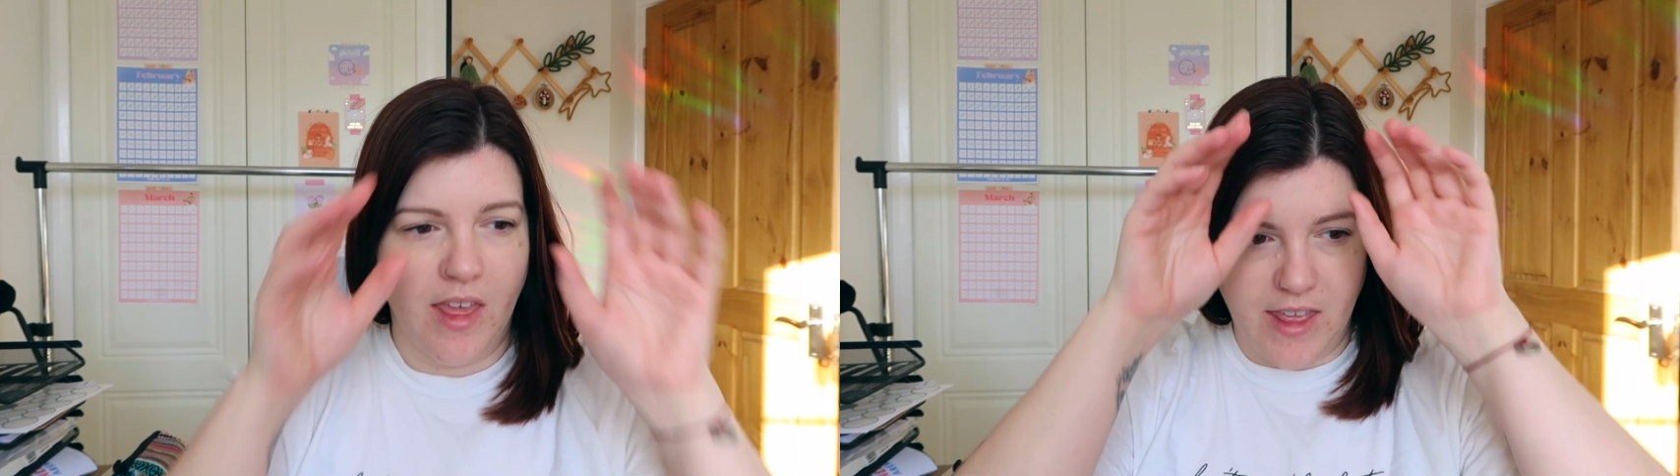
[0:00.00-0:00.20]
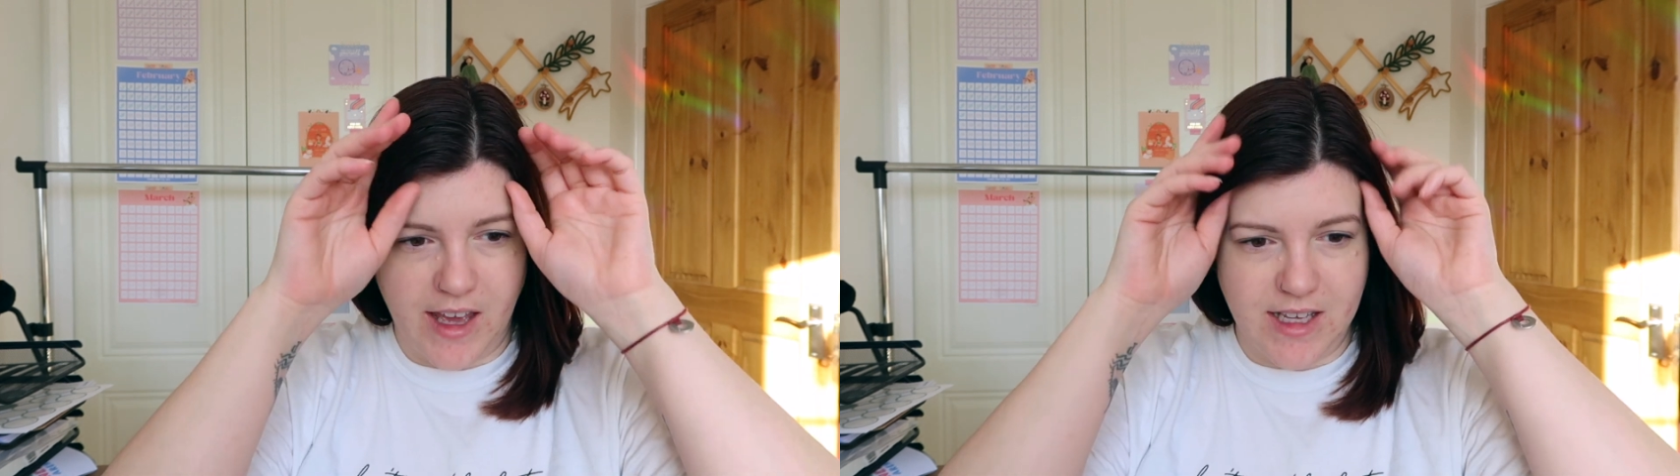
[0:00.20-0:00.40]

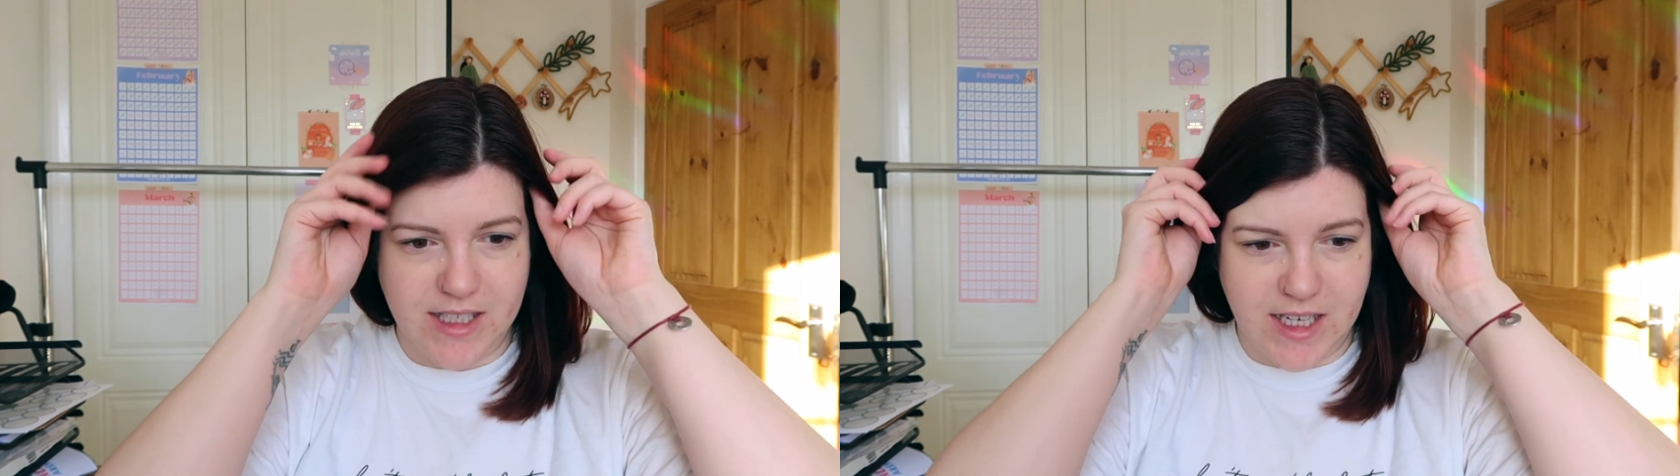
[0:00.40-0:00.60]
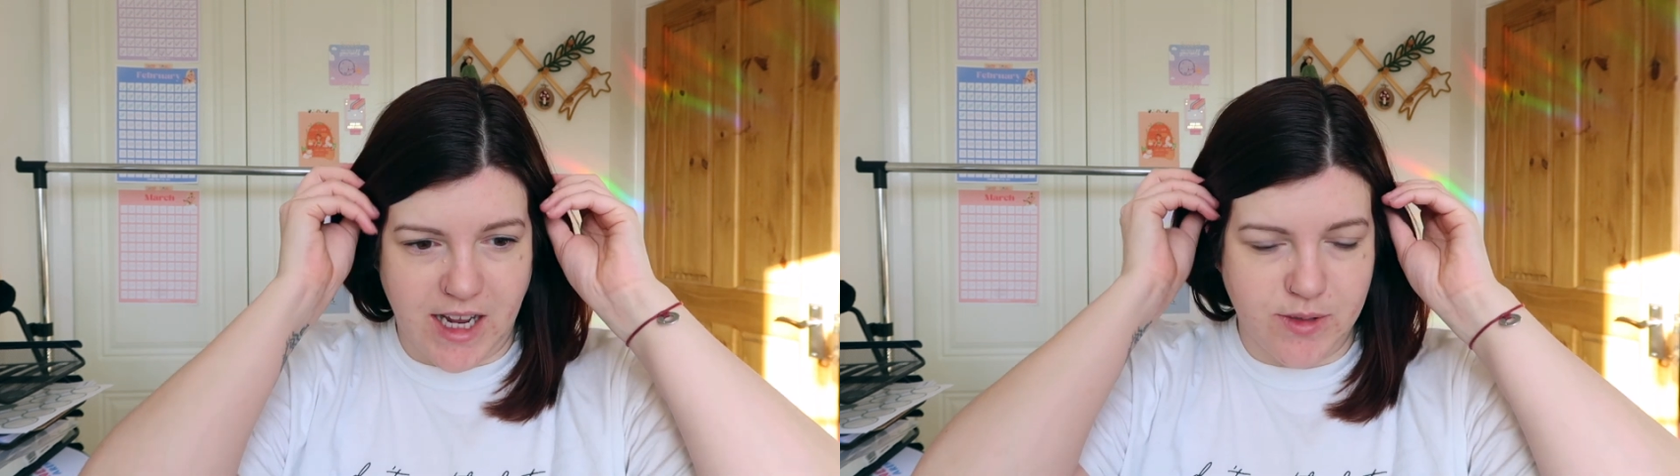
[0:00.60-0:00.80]
that
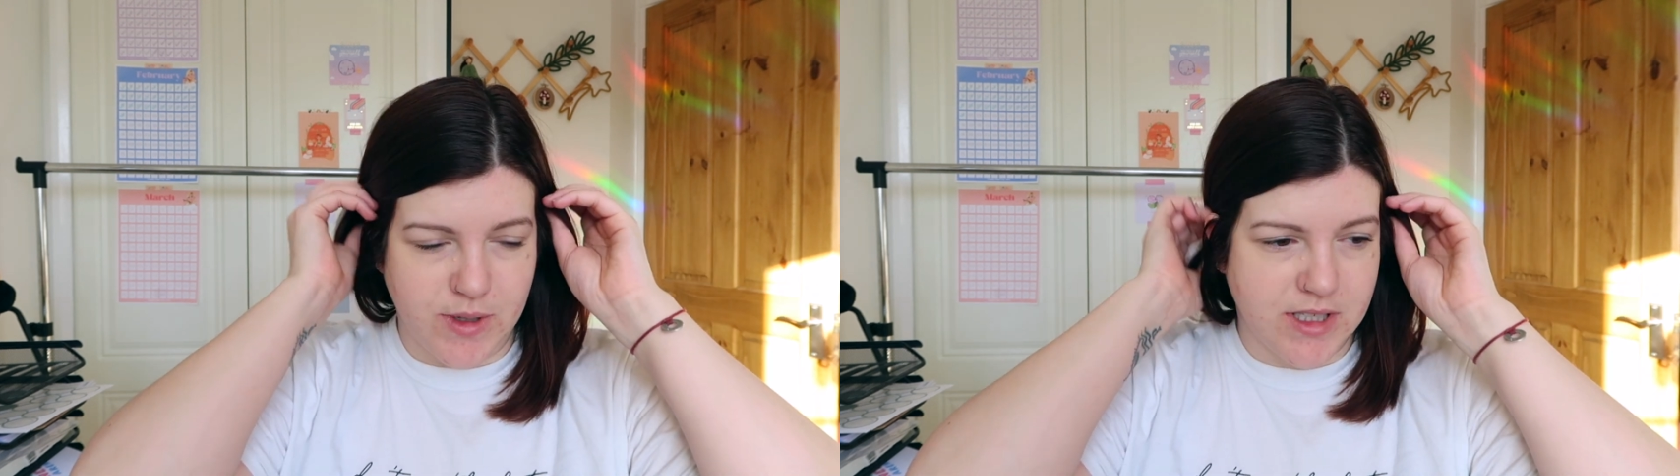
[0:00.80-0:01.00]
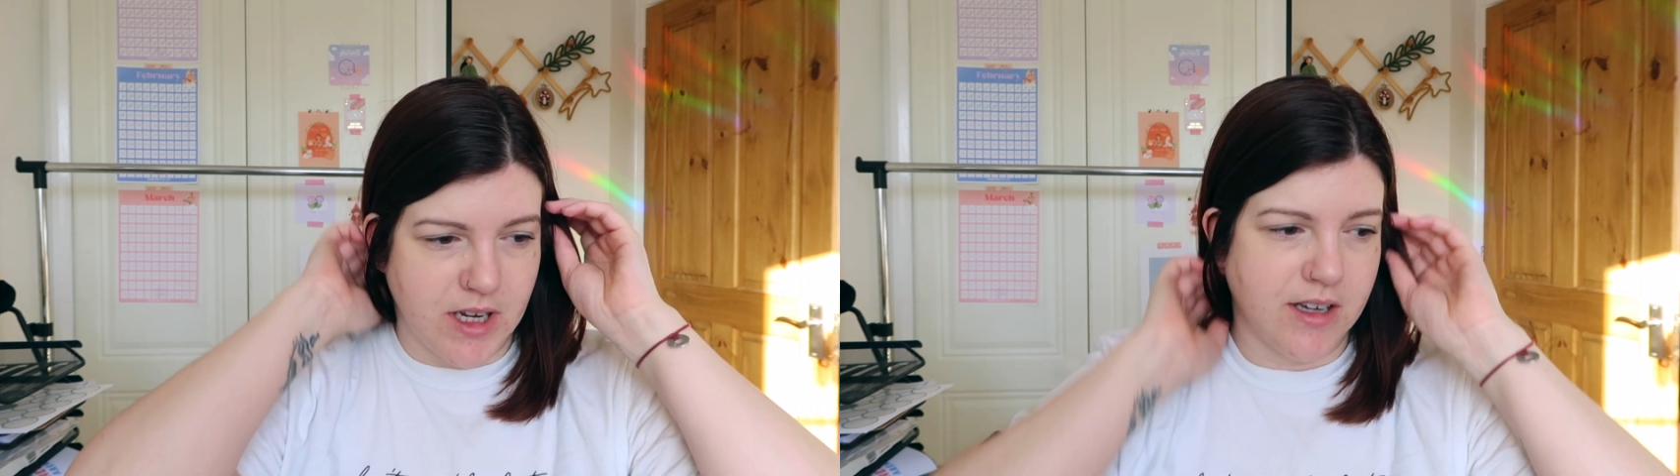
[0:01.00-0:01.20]
is next
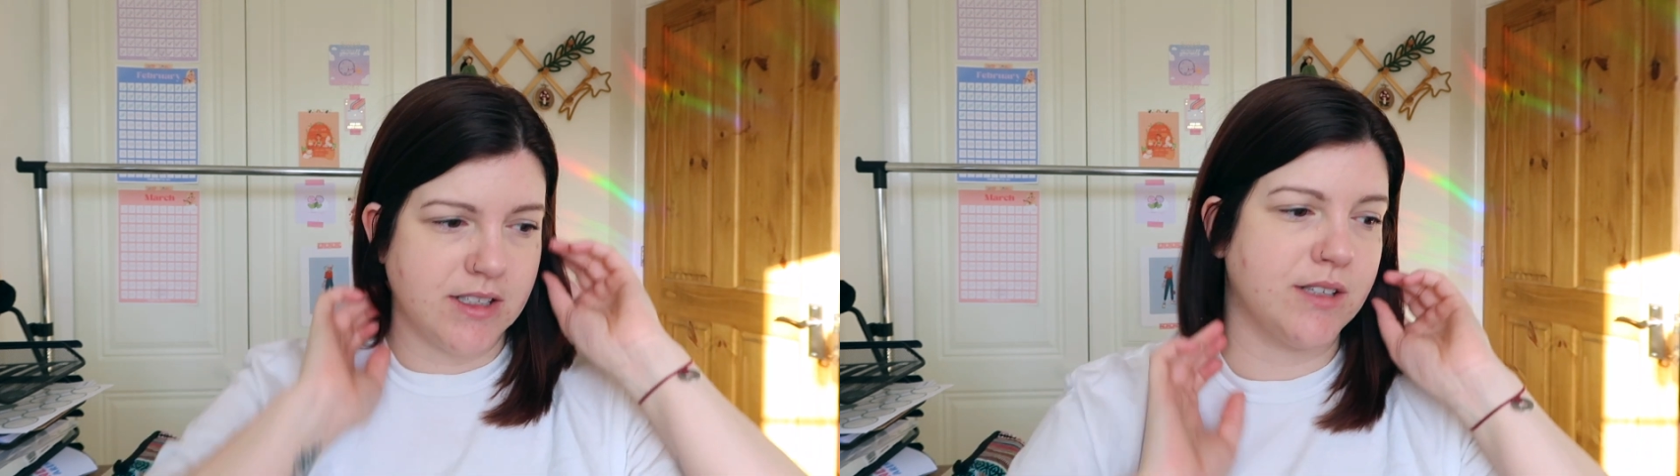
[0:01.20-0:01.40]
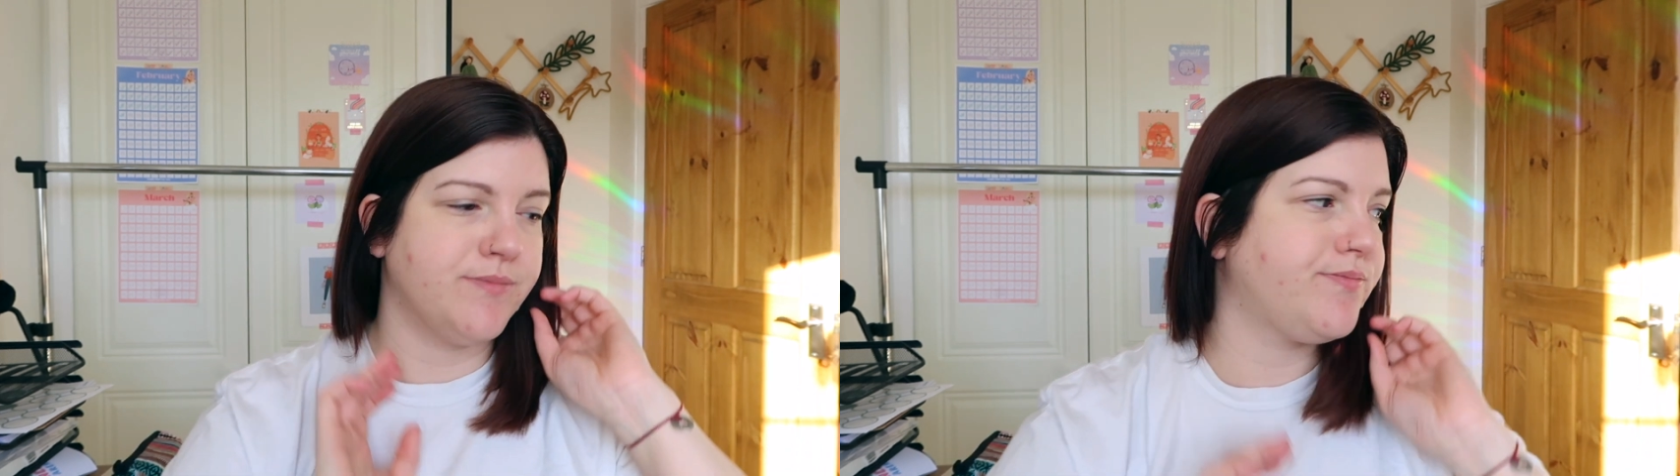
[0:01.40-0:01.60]
week's task.